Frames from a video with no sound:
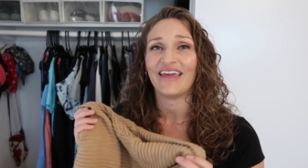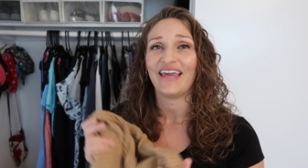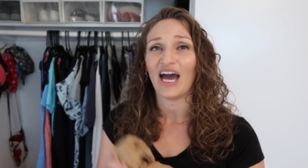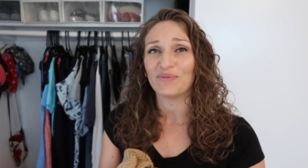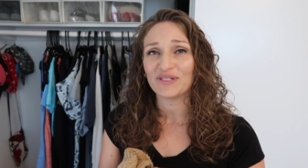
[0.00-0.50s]
a
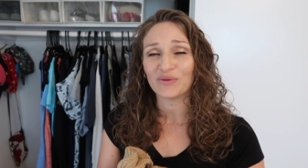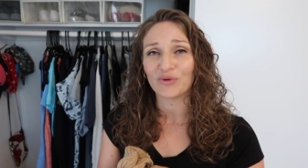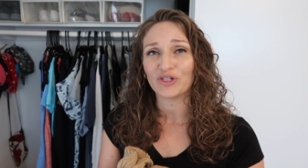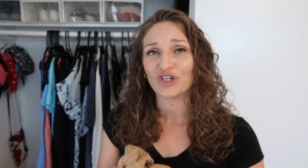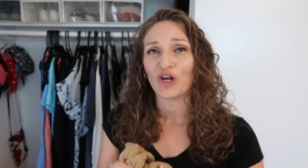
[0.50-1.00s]
capsule
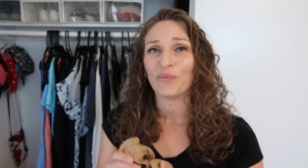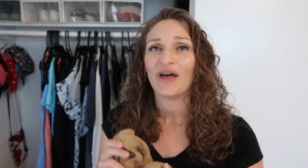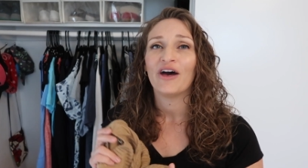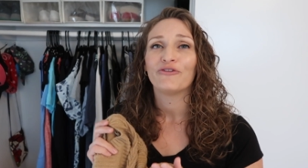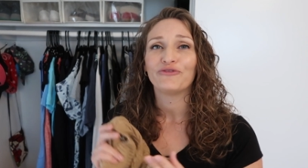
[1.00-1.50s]
wardrobe
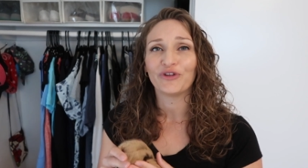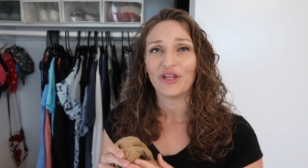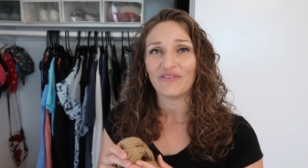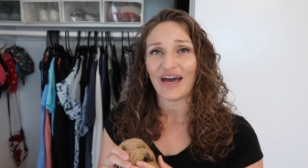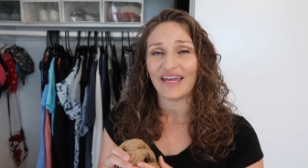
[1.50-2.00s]
full
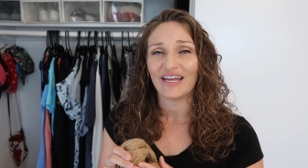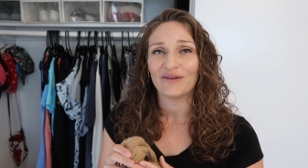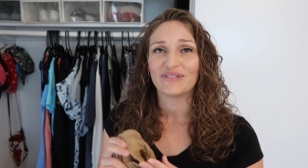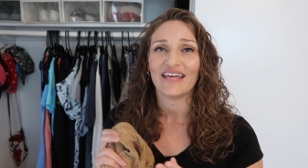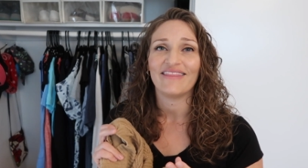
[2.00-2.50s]
of
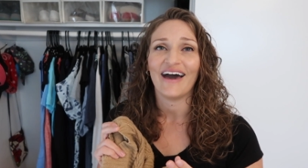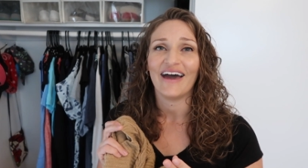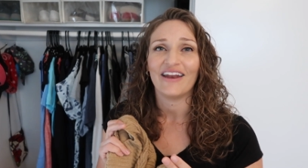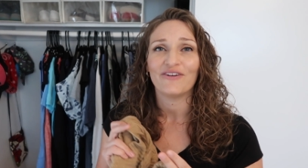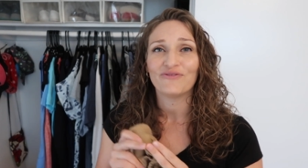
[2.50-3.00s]
items that